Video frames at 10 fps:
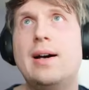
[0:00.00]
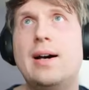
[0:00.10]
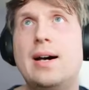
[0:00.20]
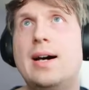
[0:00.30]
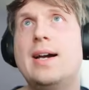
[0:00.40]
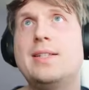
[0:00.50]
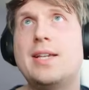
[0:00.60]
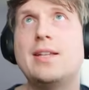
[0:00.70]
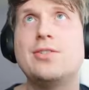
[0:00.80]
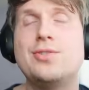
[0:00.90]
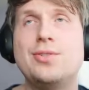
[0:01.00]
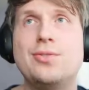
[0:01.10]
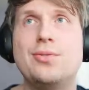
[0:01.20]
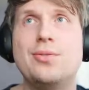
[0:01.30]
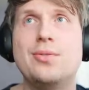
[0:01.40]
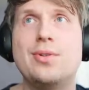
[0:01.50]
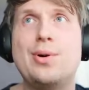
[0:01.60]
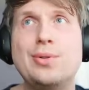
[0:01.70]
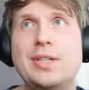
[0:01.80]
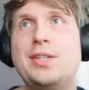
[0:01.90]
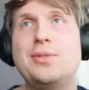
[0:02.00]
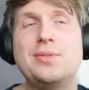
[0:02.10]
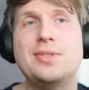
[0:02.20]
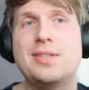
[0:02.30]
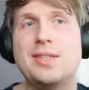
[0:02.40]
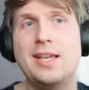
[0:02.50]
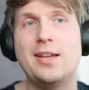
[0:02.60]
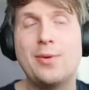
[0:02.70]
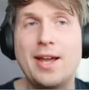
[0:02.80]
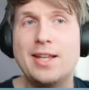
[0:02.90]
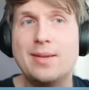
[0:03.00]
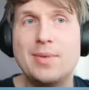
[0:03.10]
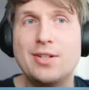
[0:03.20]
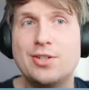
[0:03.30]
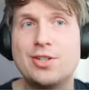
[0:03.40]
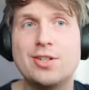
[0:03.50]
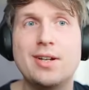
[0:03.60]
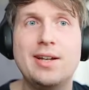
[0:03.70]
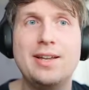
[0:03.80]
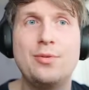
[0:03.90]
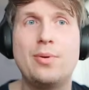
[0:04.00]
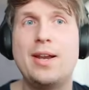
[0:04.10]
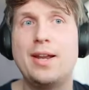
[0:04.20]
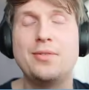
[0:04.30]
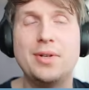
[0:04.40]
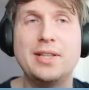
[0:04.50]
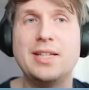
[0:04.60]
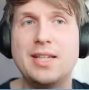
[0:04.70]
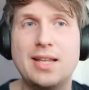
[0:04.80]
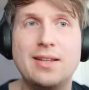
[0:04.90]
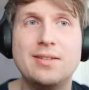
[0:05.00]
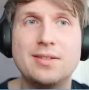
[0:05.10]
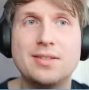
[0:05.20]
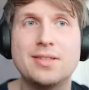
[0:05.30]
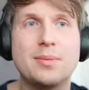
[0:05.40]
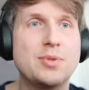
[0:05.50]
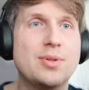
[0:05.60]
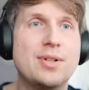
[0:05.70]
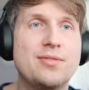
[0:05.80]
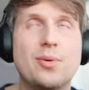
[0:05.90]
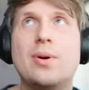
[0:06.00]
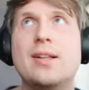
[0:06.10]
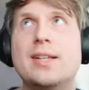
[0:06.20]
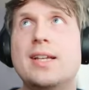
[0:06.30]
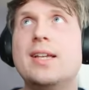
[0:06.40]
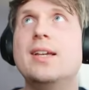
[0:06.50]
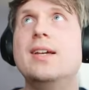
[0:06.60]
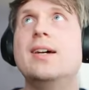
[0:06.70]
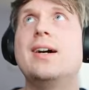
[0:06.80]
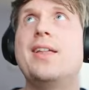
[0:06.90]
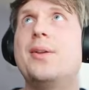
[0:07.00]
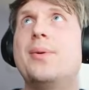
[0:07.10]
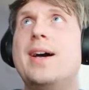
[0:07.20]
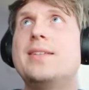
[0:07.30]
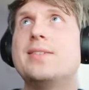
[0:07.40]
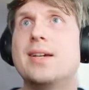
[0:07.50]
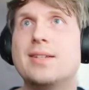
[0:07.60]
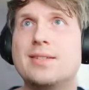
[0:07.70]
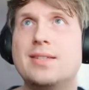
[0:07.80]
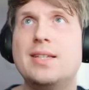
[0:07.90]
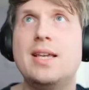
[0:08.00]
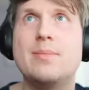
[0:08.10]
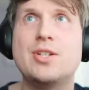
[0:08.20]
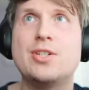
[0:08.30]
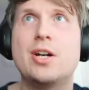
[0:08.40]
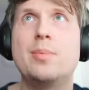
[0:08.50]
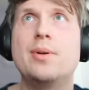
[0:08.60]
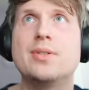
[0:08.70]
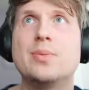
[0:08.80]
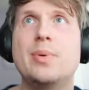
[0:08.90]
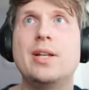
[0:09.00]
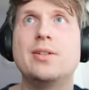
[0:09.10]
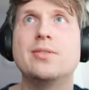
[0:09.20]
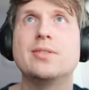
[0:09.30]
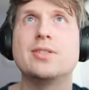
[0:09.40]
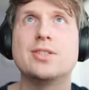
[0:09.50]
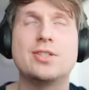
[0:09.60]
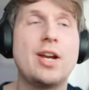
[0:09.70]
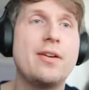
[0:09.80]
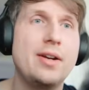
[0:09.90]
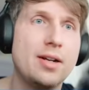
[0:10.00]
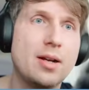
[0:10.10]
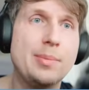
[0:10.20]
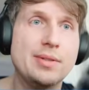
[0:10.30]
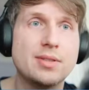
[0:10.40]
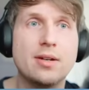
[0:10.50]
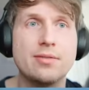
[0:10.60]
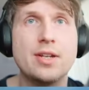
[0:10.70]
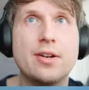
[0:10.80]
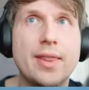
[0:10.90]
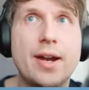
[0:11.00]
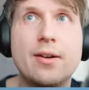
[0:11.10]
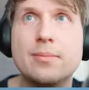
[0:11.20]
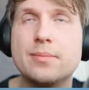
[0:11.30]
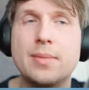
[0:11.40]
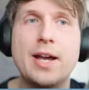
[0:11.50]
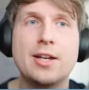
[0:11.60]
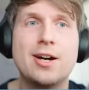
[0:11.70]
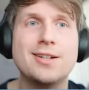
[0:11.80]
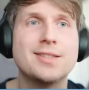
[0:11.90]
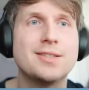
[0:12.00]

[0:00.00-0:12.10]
I tend to only use the Qwen image when I really need some sort of quality. Otherwise, a Z image turbo is pretty cool to just generate a couple of stuff here and there, icons,